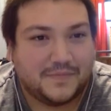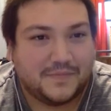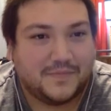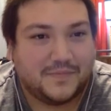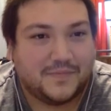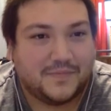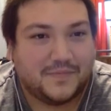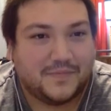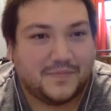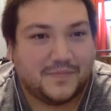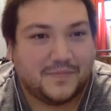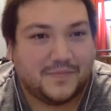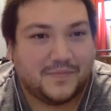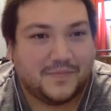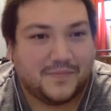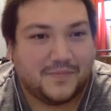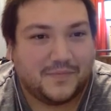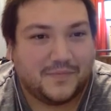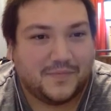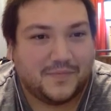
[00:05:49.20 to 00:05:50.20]

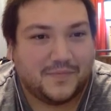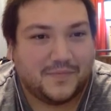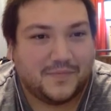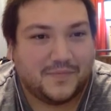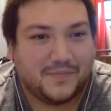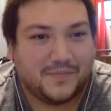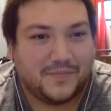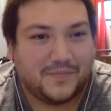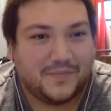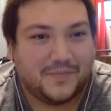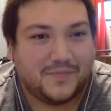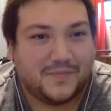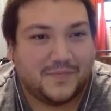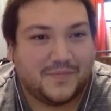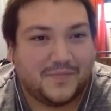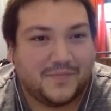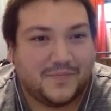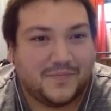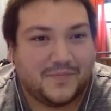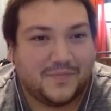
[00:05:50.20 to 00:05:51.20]

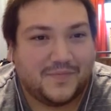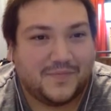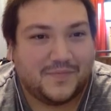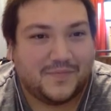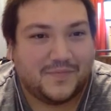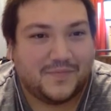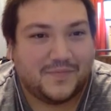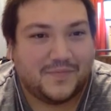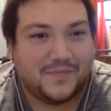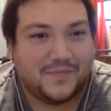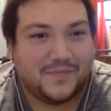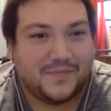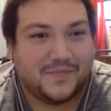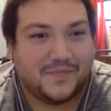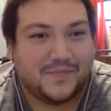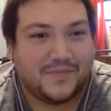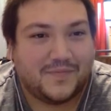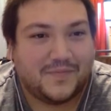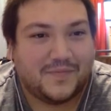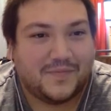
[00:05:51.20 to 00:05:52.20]

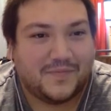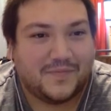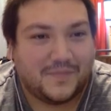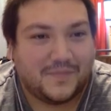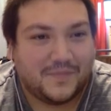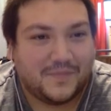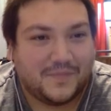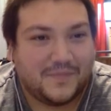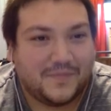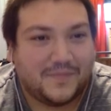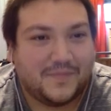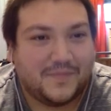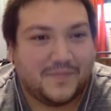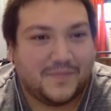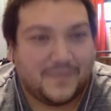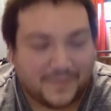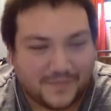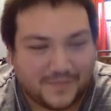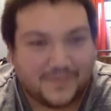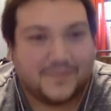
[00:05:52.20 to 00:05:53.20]

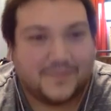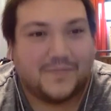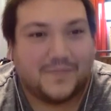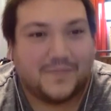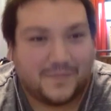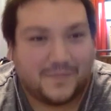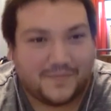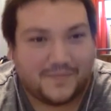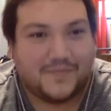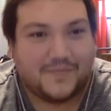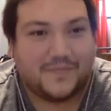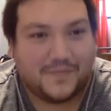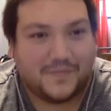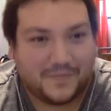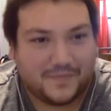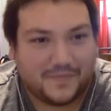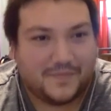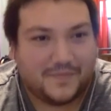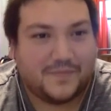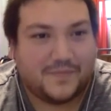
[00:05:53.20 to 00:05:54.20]

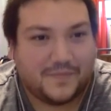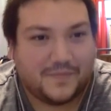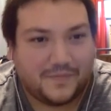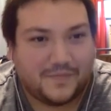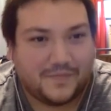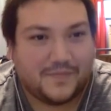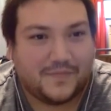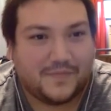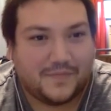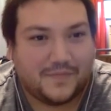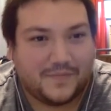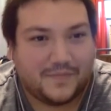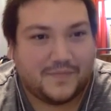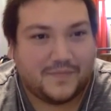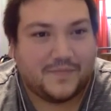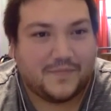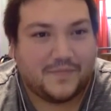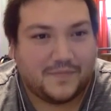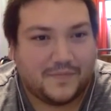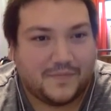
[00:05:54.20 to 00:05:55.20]

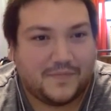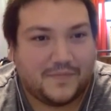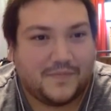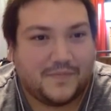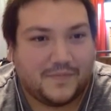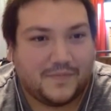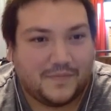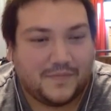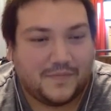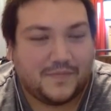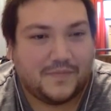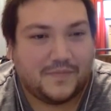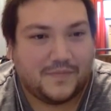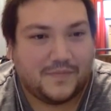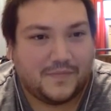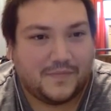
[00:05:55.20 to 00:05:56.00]
(not speaking)